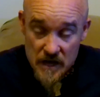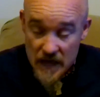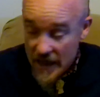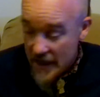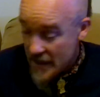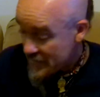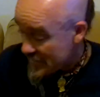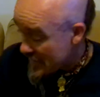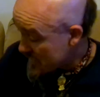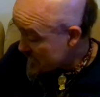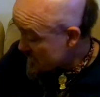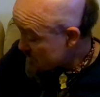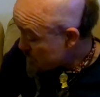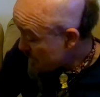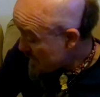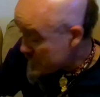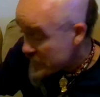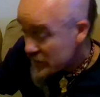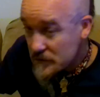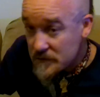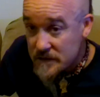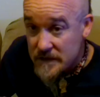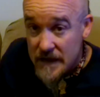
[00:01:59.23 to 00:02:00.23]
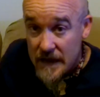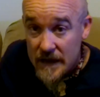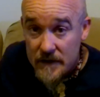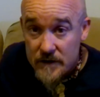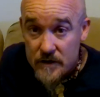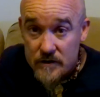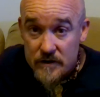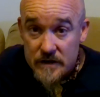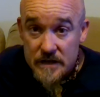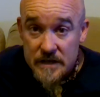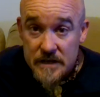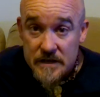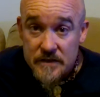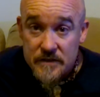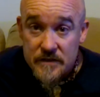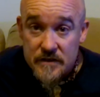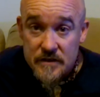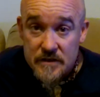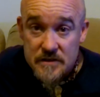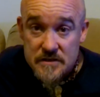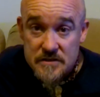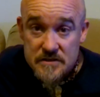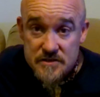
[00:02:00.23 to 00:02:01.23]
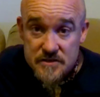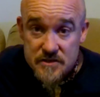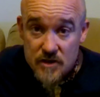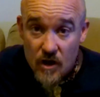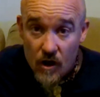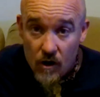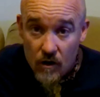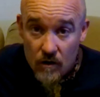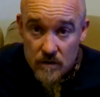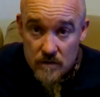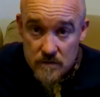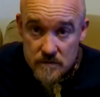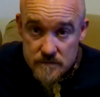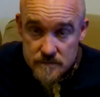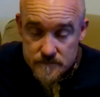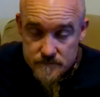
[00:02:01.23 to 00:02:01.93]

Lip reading: And that is primarily anchored in the skull.